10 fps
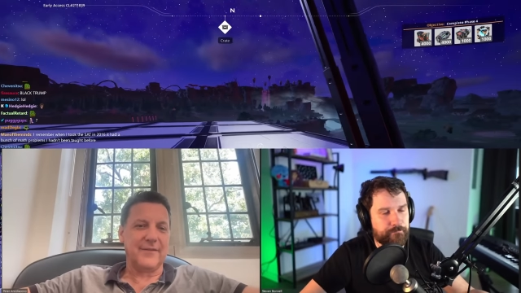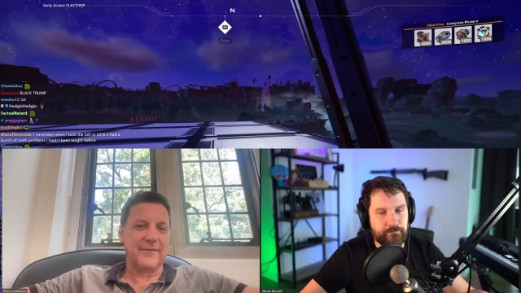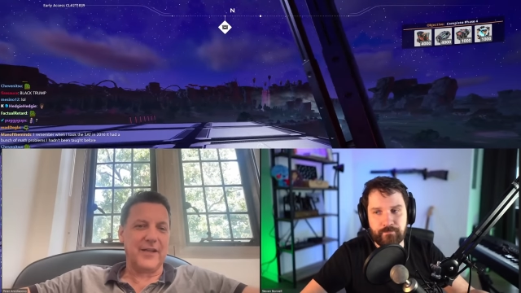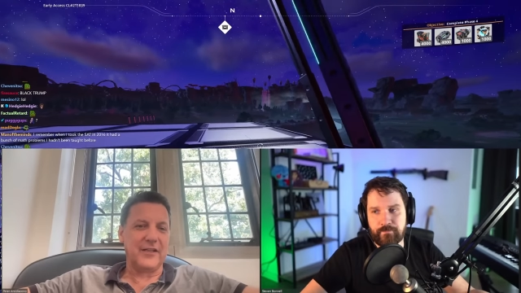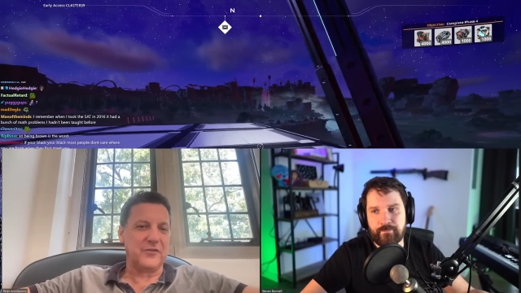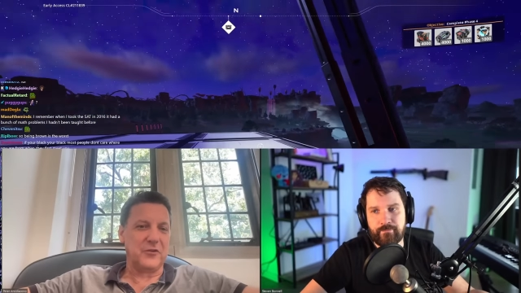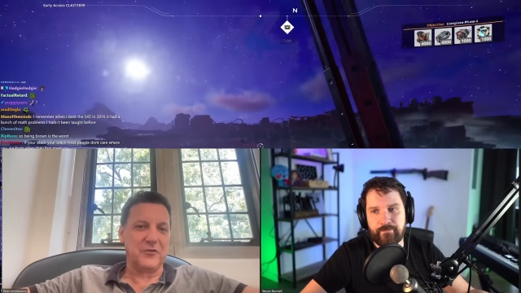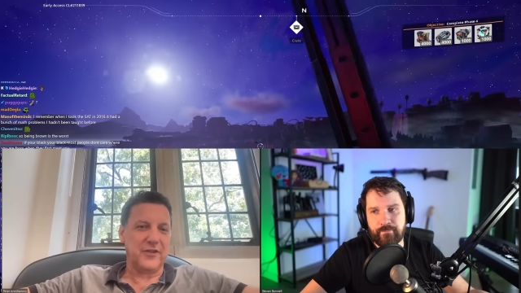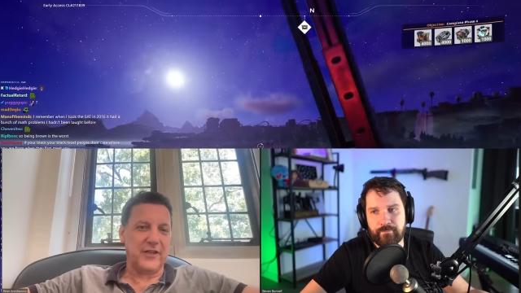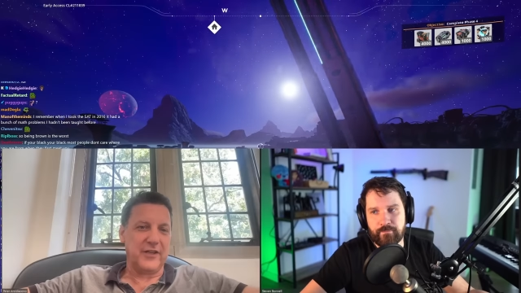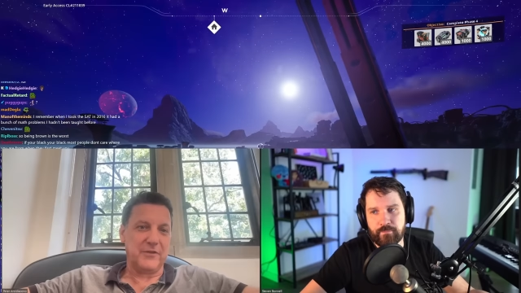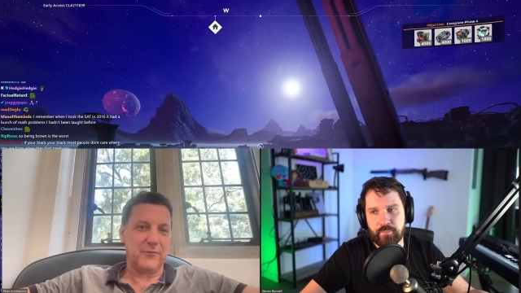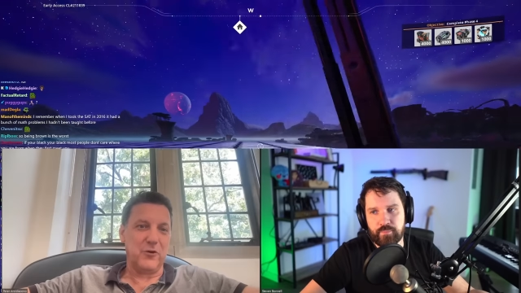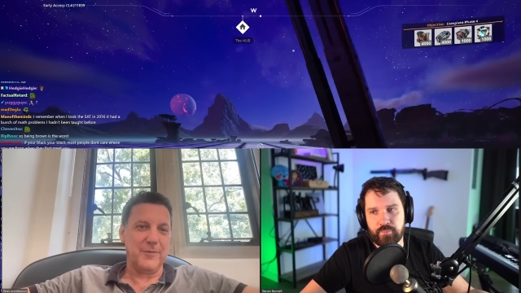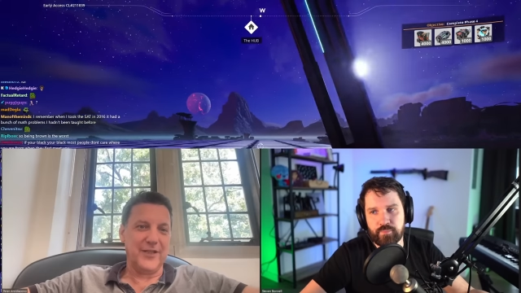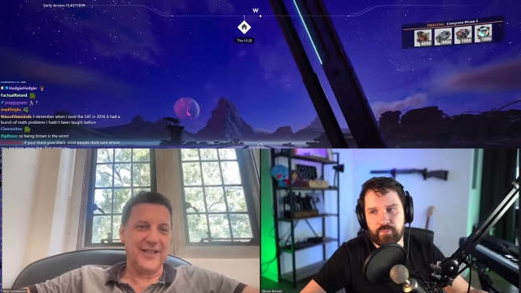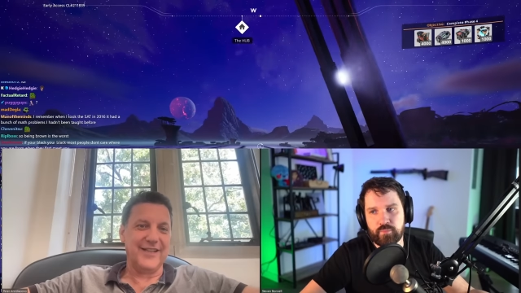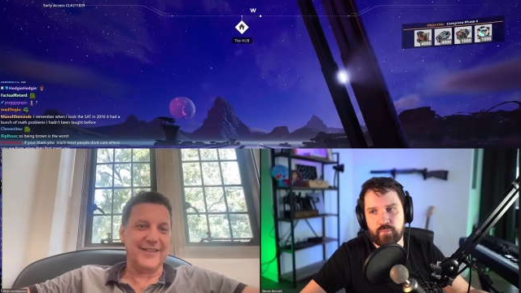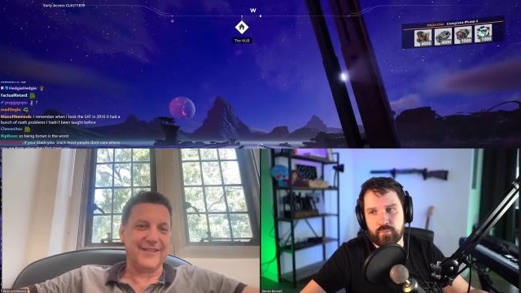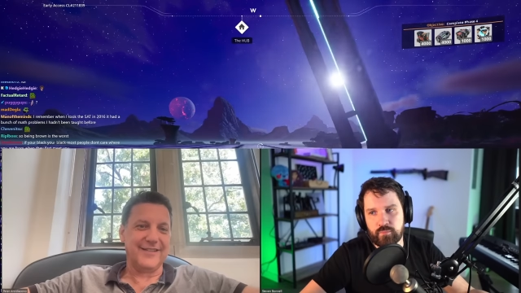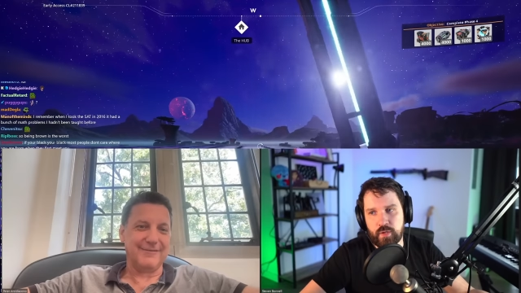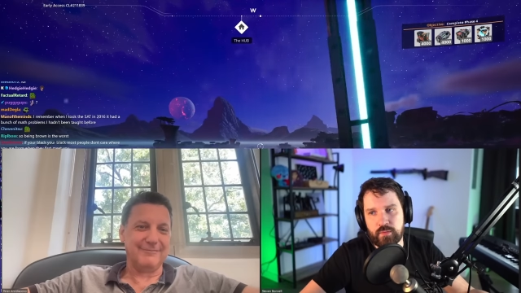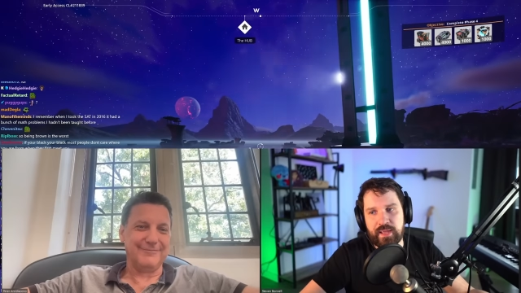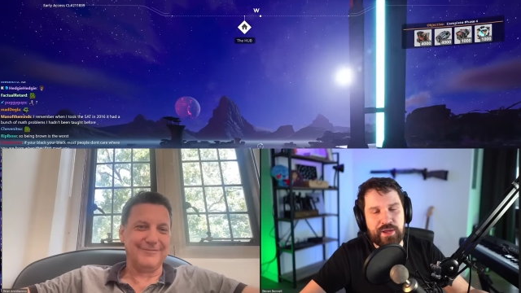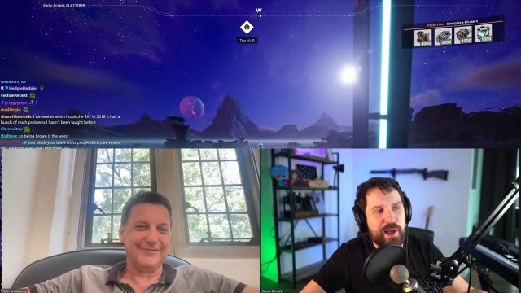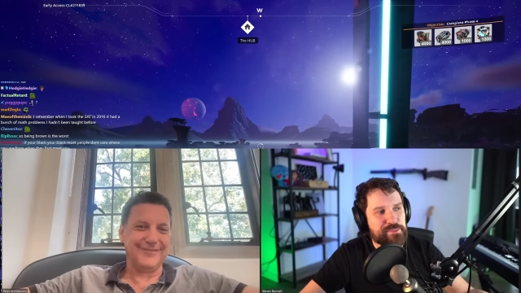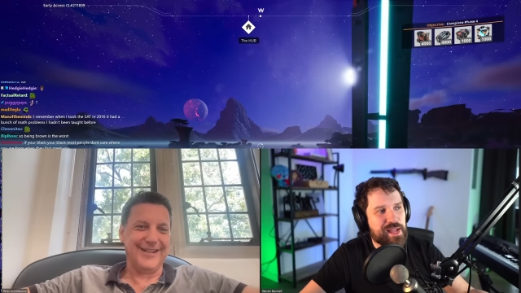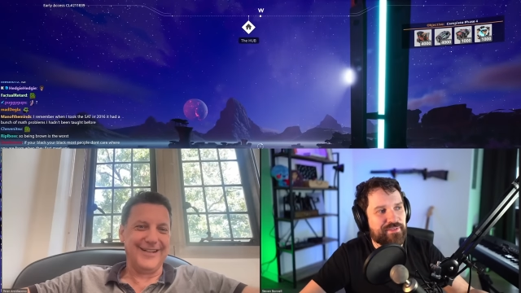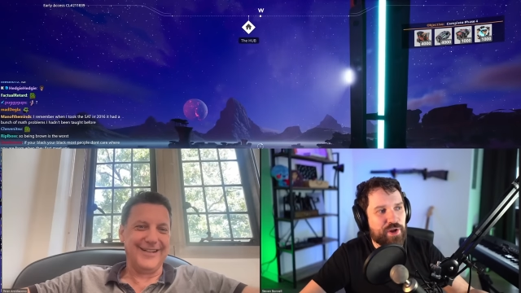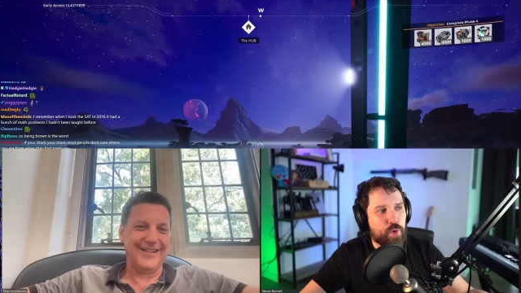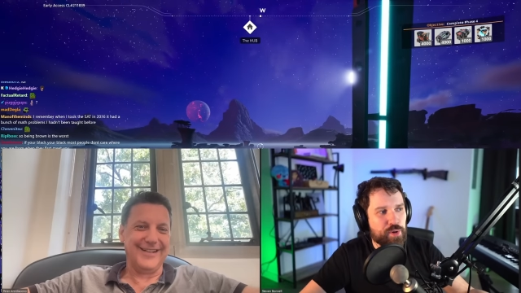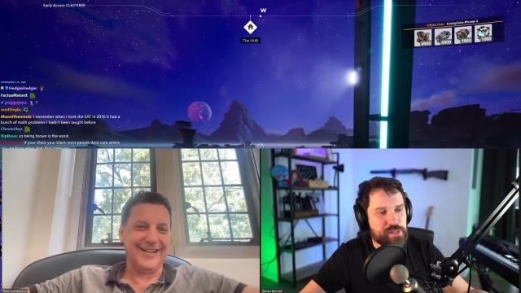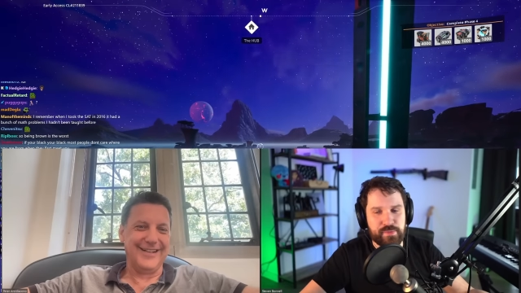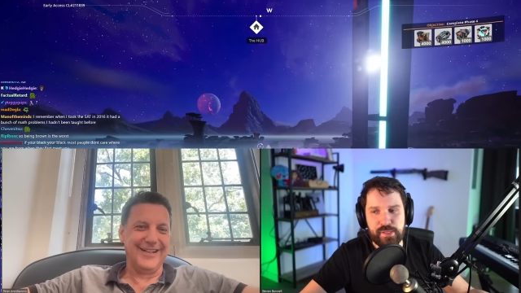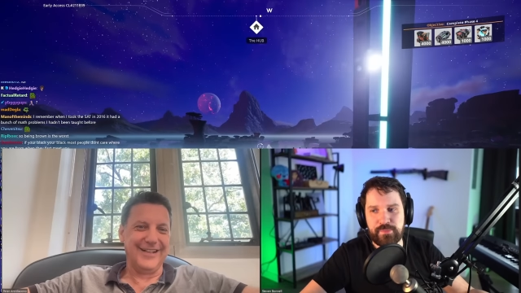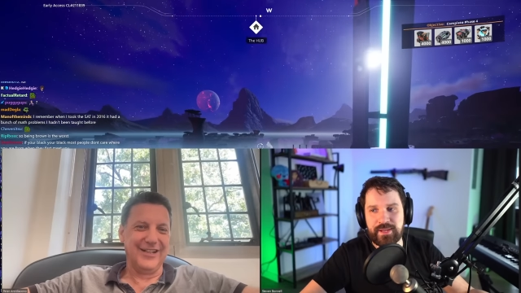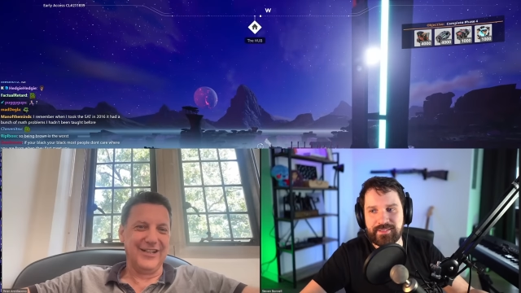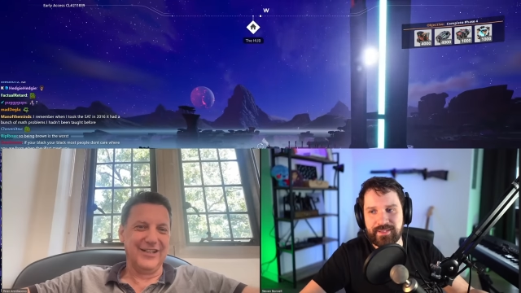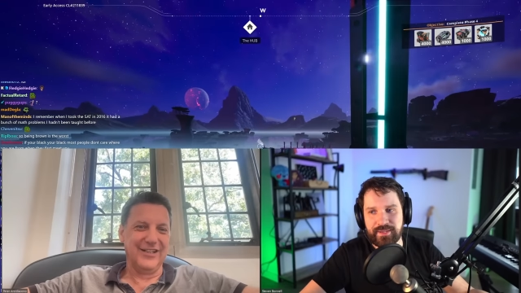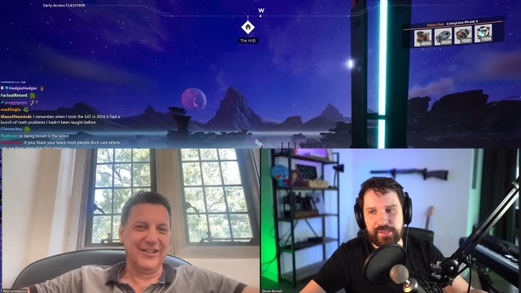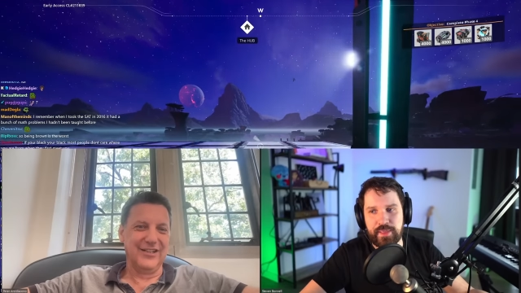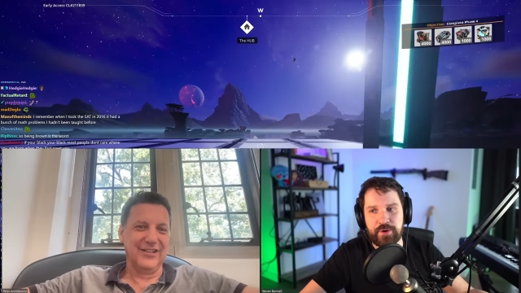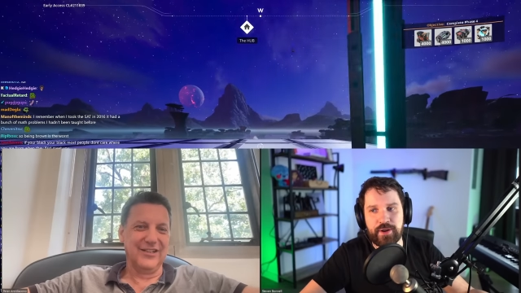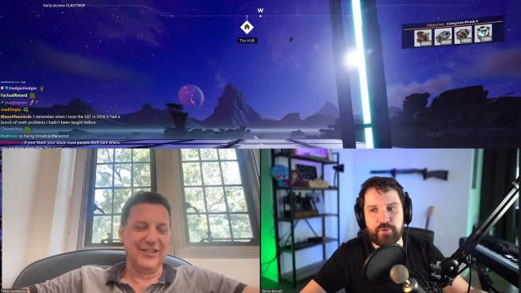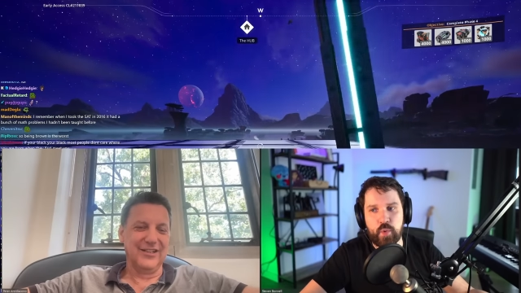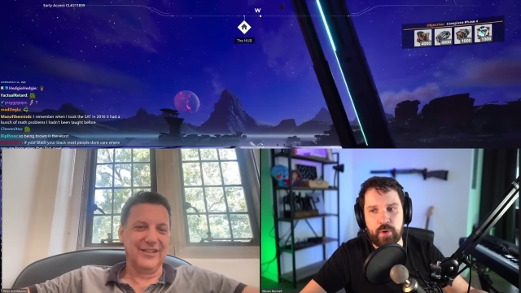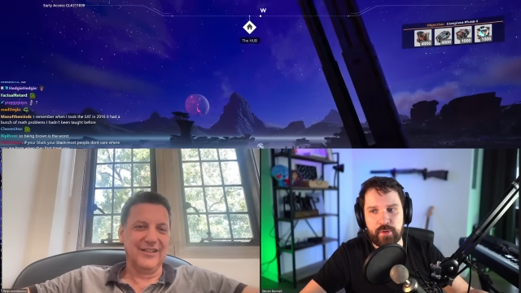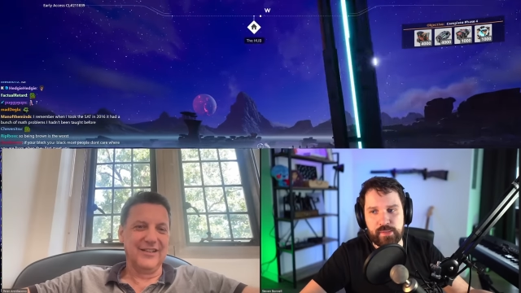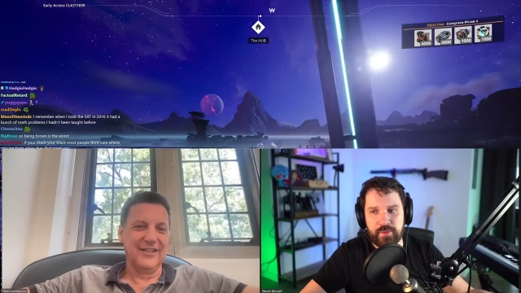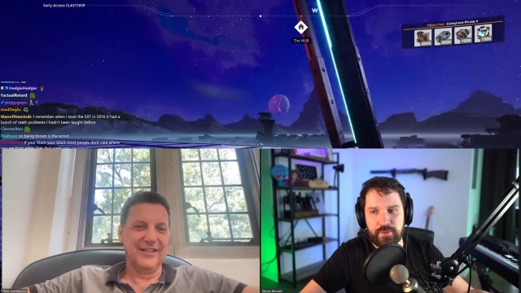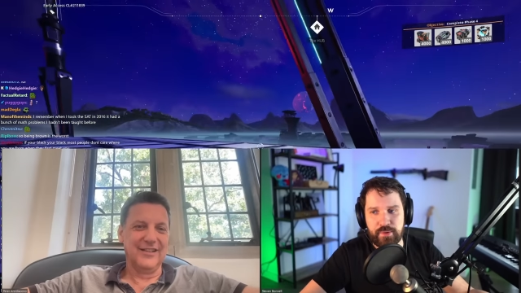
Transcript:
Speaker 1: if I just don't tell you what the formula is.
Speaker 2: Like cops yeah. having quotas for speeding tickets. They don't have quotas, but there are